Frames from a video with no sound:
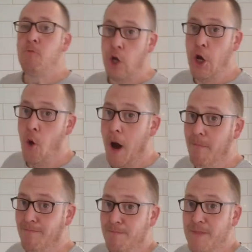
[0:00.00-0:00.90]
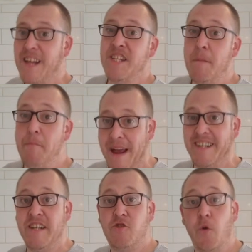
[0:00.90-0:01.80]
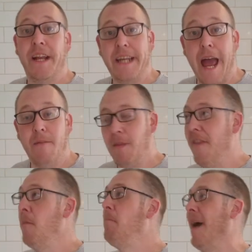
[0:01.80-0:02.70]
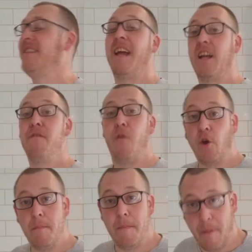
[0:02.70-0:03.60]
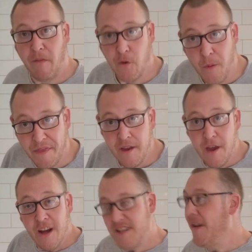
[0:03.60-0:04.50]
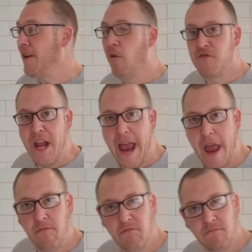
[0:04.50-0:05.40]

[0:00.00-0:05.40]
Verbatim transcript: Do you know what? That's the best it's going to get and the best I can fucking be bothered with. Because I've had enough today.